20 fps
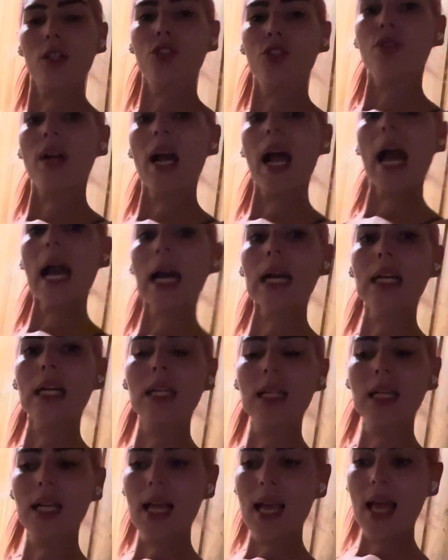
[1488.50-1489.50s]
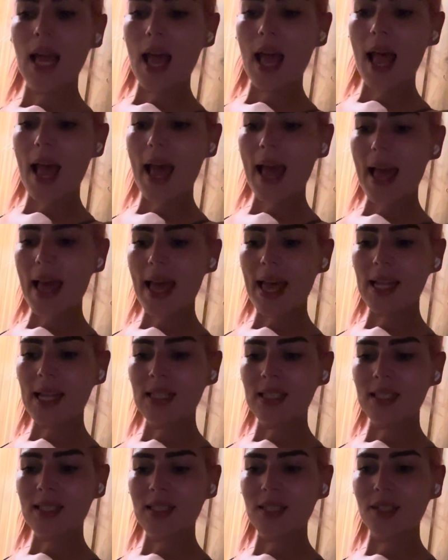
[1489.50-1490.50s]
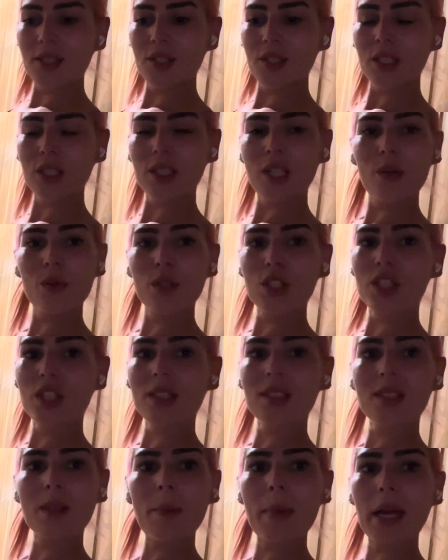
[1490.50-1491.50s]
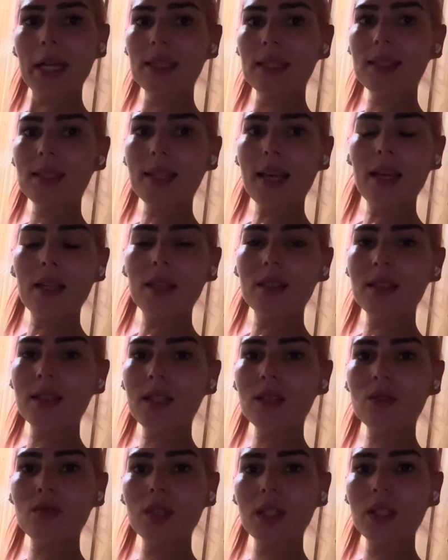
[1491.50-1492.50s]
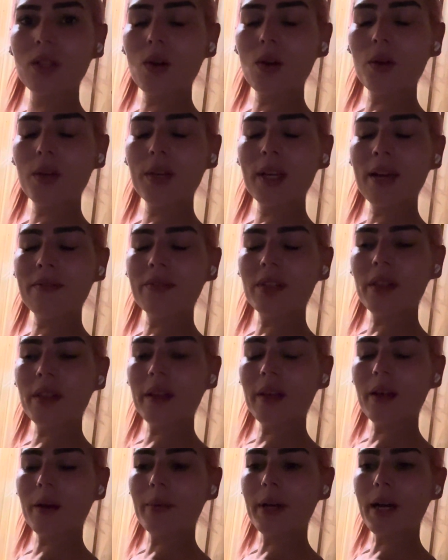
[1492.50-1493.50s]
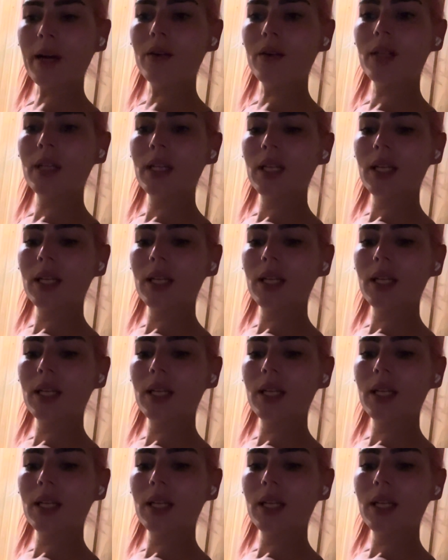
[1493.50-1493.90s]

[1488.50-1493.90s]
track. And, you know, it's just the mindset. That's really all you have to think about.